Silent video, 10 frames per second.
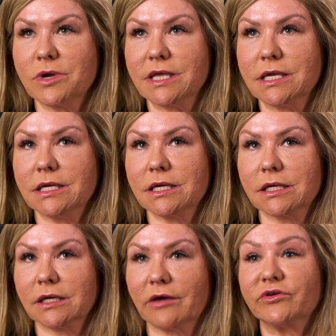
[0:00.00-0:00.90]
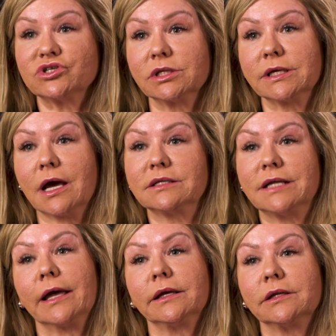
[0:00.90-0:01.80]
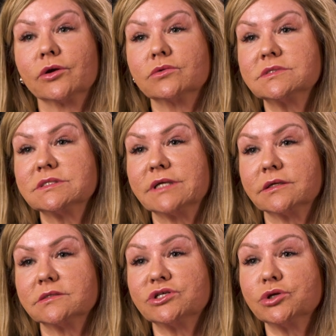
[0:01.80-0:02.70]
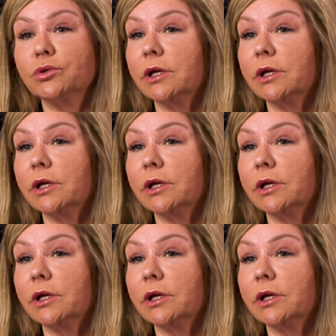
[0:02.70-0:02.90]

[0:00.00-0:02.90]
We officially got diagnosed at two